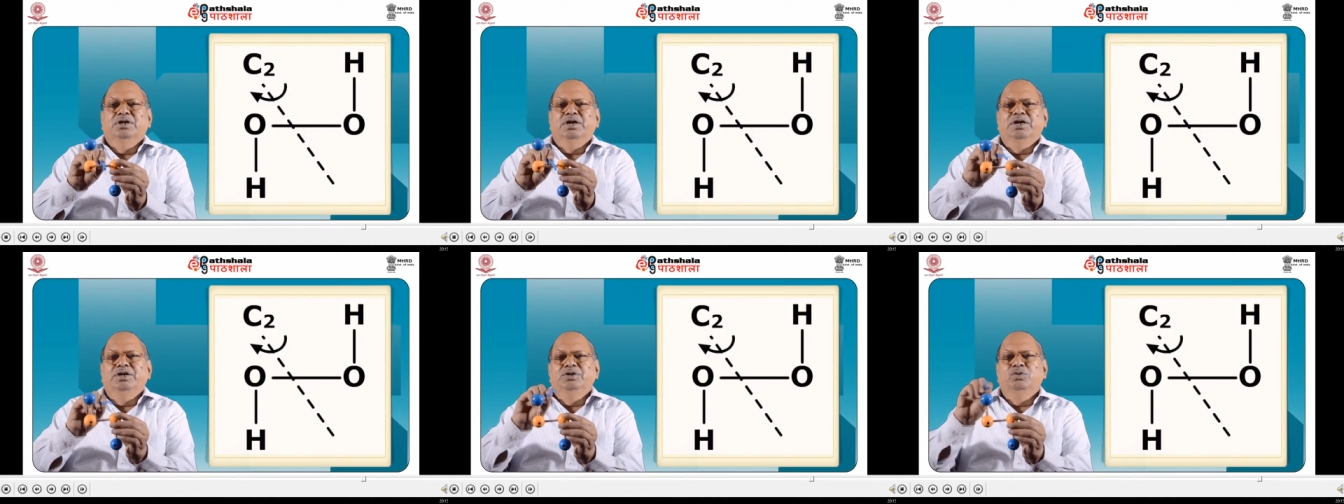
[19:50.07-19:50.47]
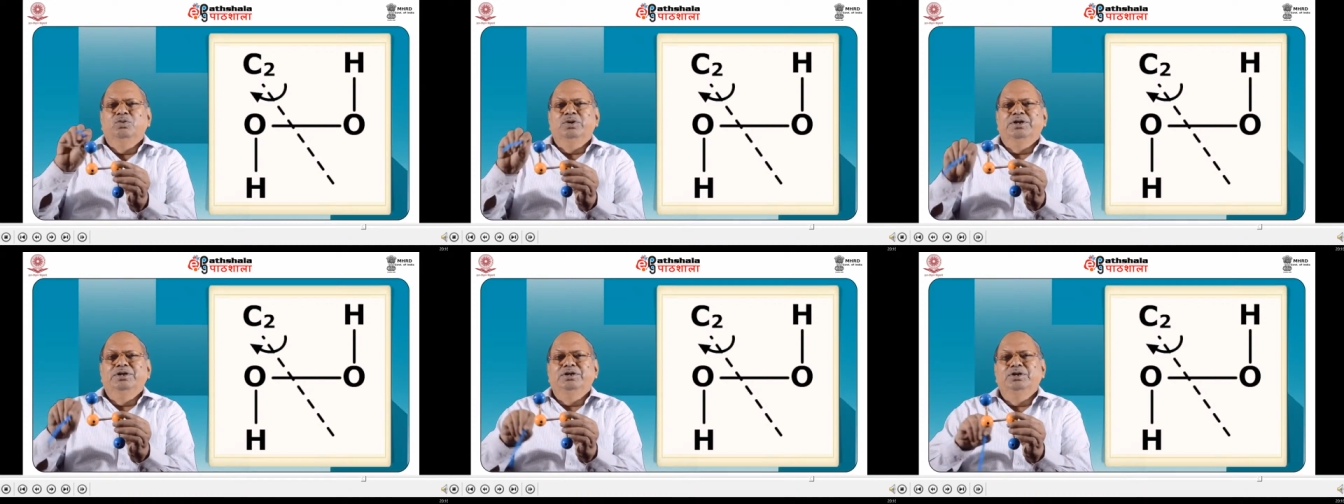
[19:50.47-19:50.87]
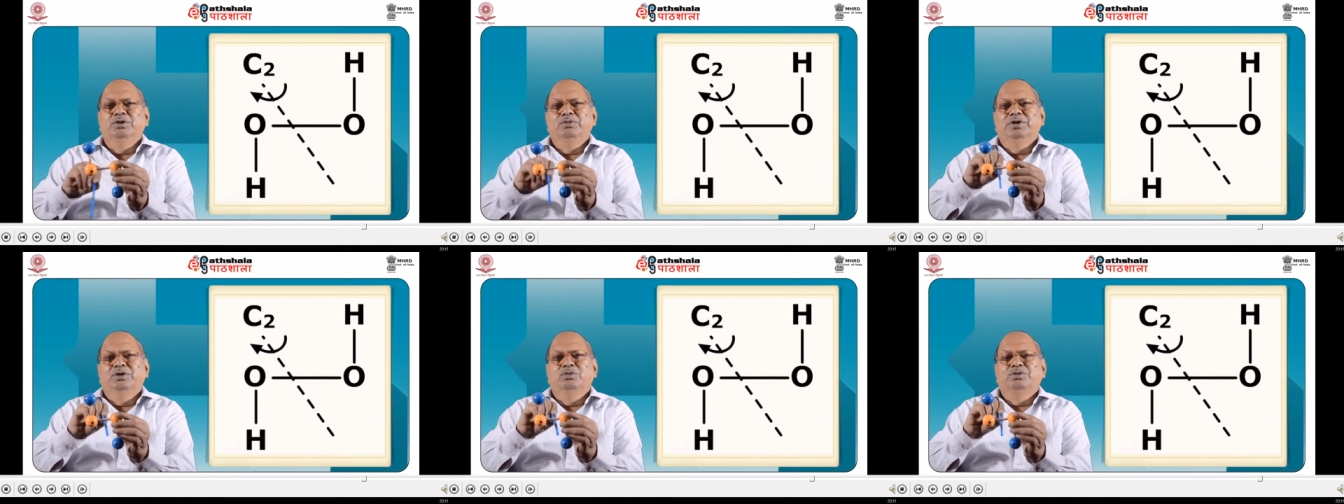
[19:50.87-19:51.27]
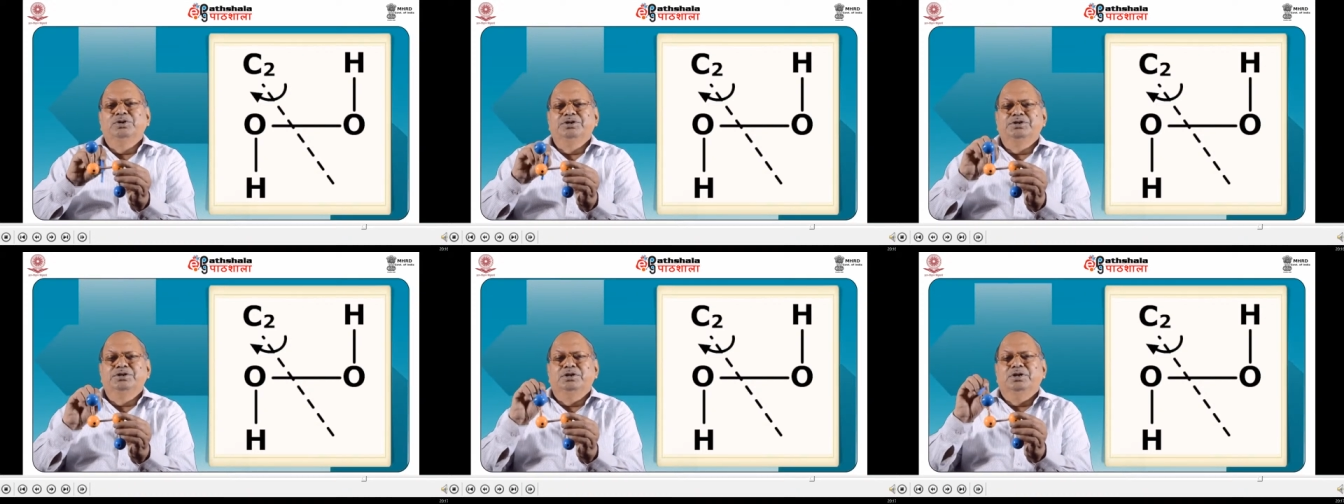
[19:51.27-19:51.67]
and you can give a
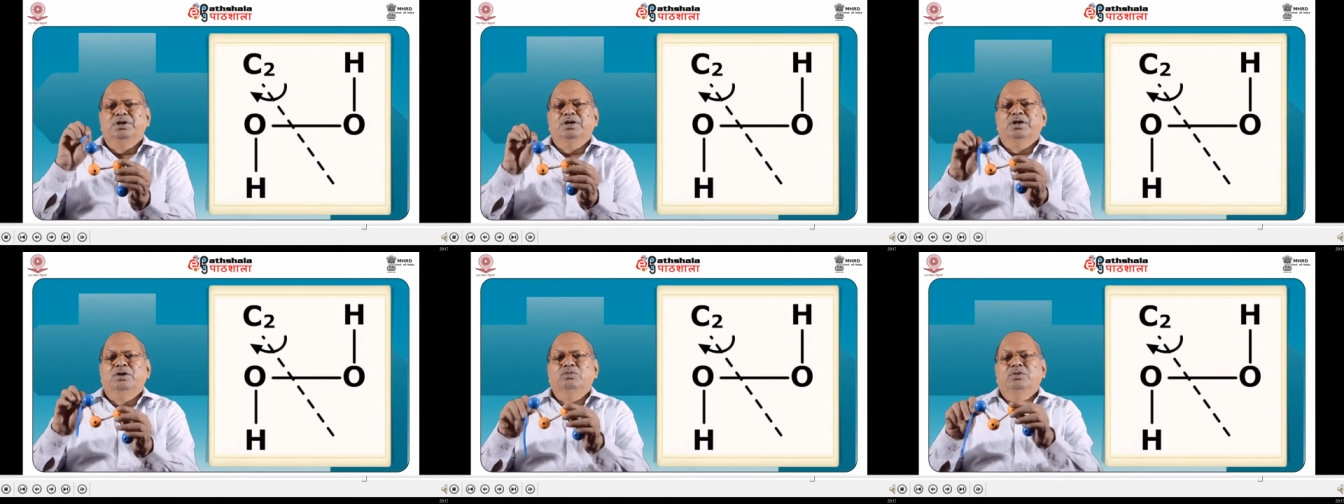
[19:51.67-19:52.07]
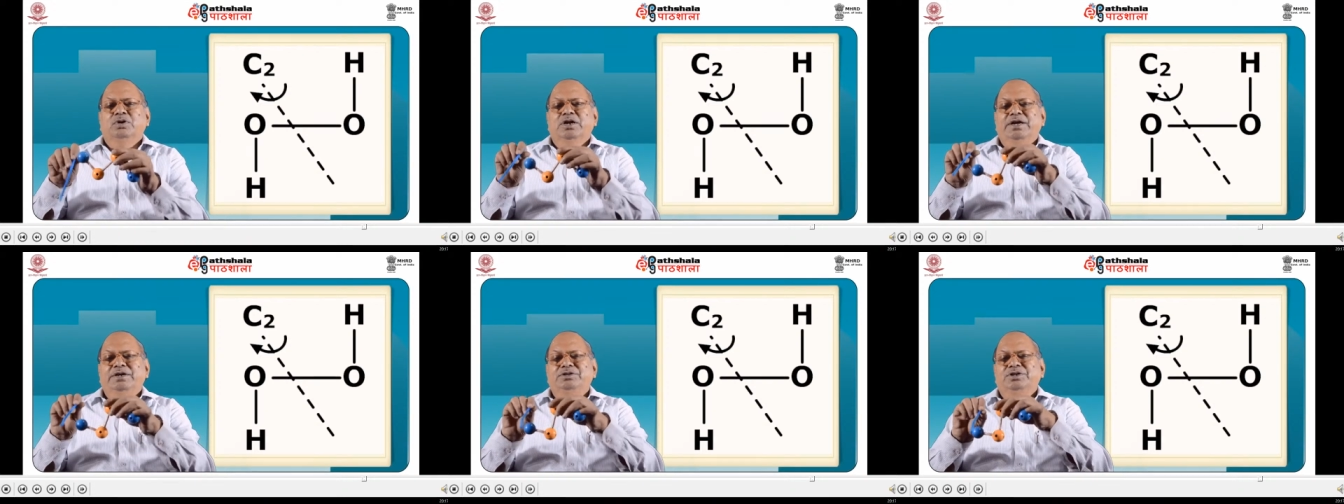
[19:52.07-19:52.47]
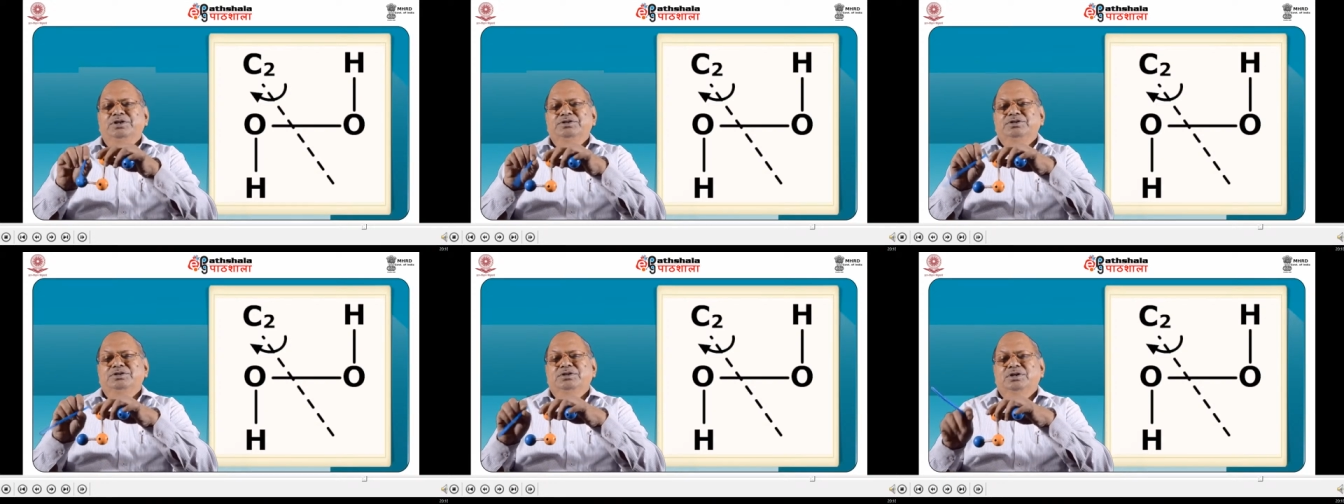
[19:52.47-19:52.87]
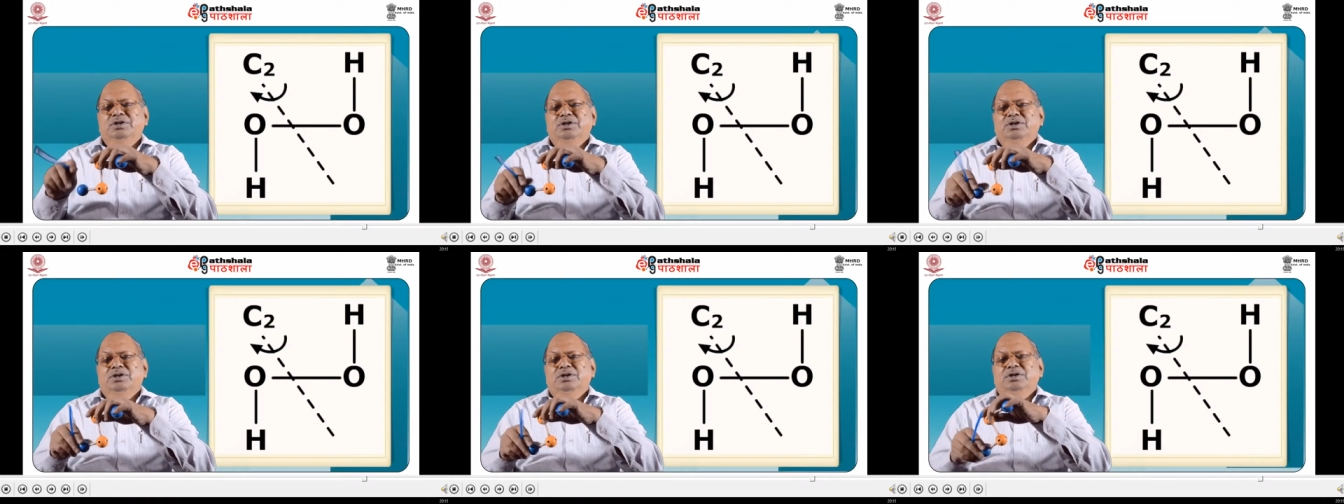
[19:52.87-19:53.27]
rotation around like this,
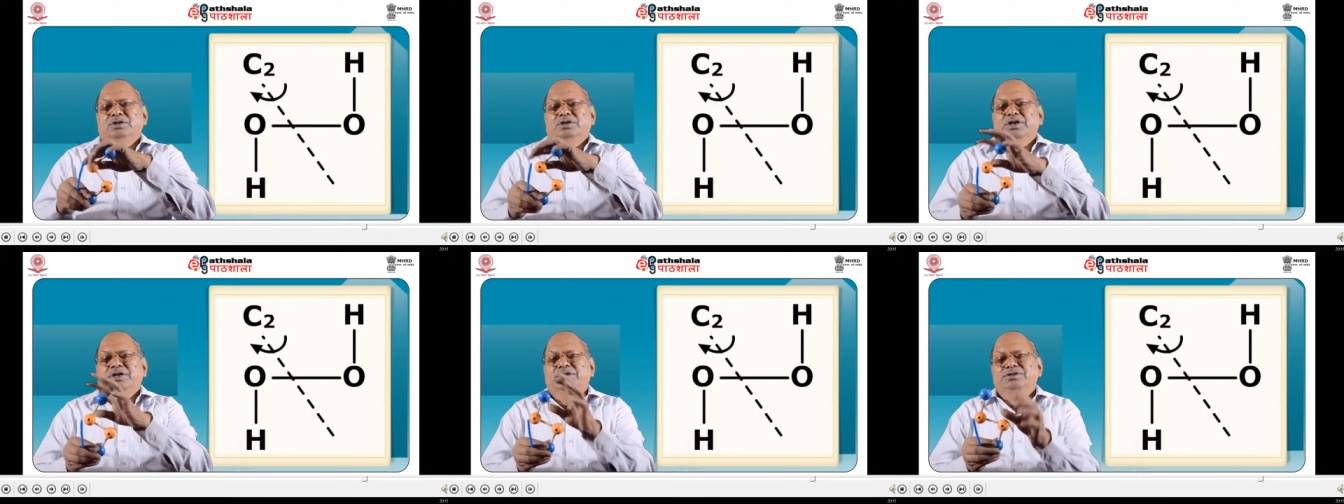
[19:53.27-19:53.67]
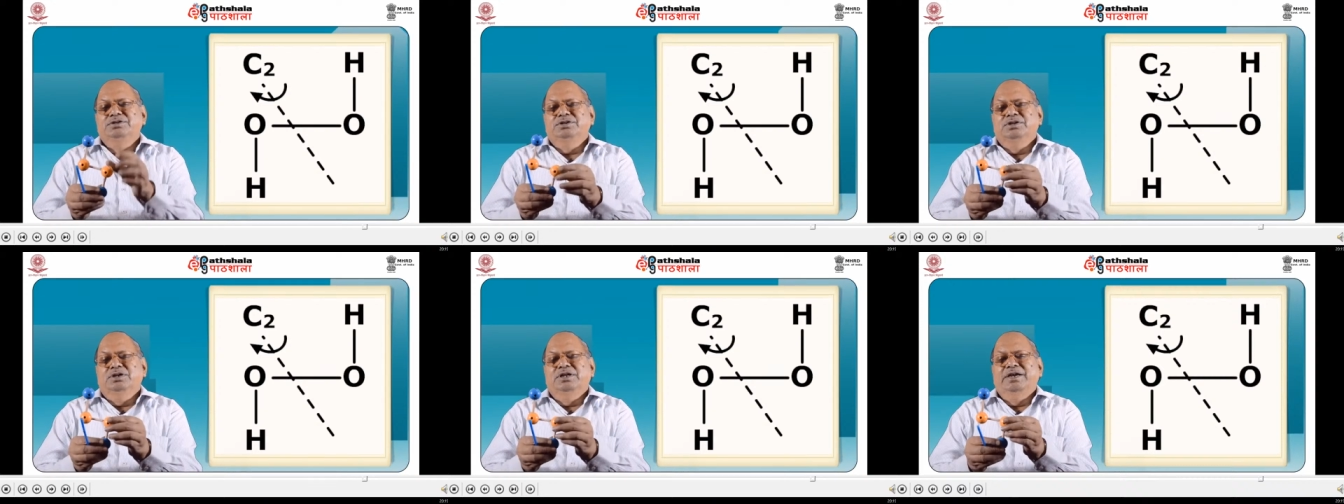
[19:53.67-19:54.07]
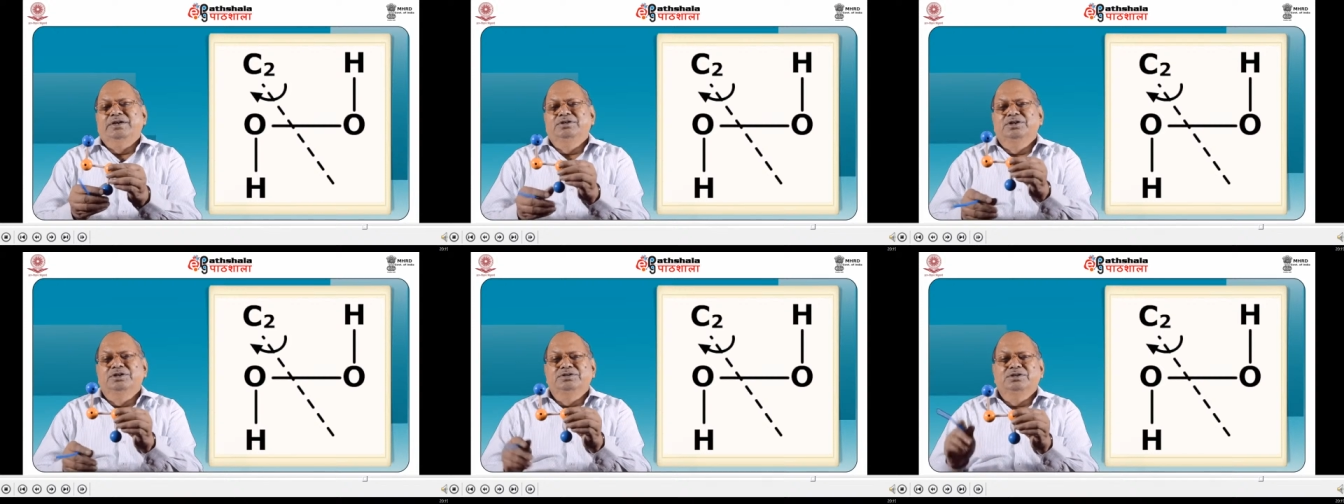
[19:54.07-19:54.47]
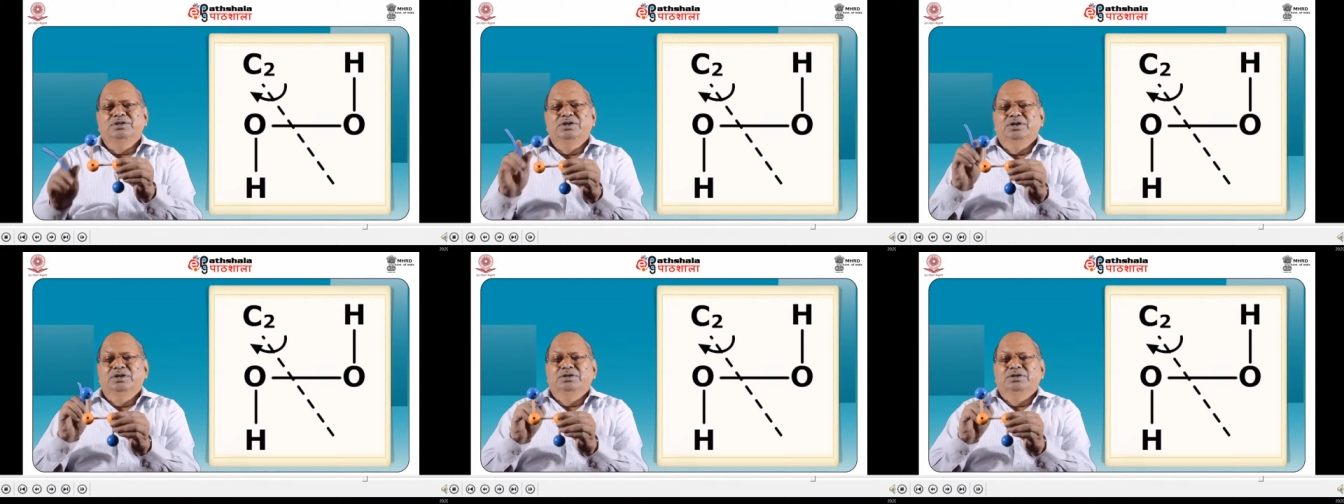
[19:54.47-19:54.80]
that is like this.